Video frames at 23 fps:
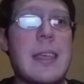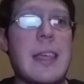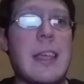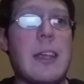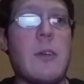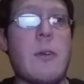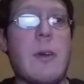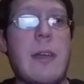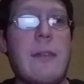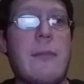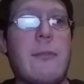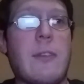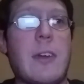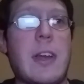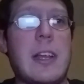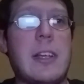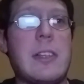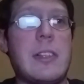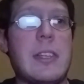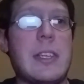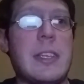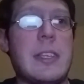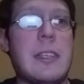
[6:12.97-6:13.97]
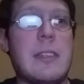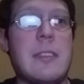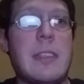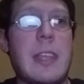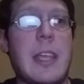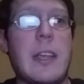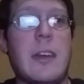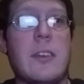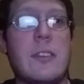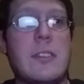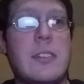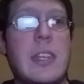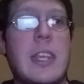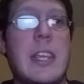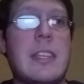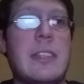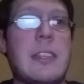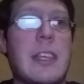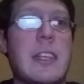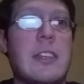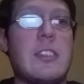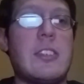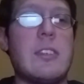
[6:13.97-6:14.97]
And quite frankly, they are
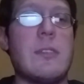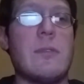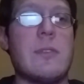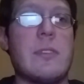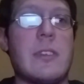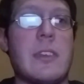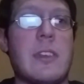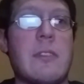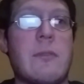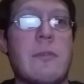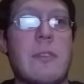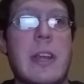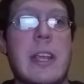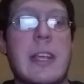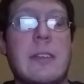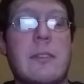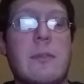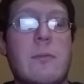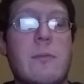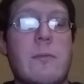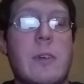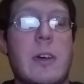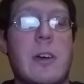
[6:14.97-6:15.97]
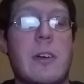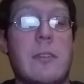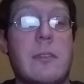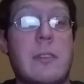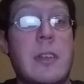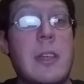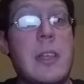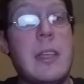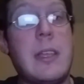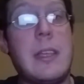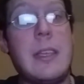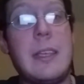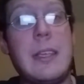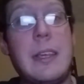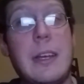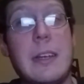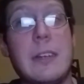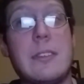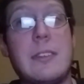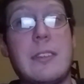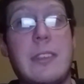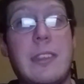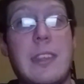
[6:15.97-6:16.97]
saying that she was unranked. Well,
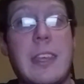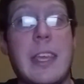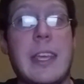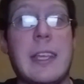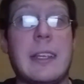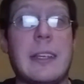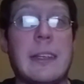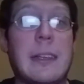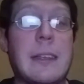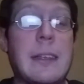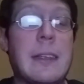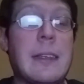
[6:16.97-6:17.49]
here's the thing.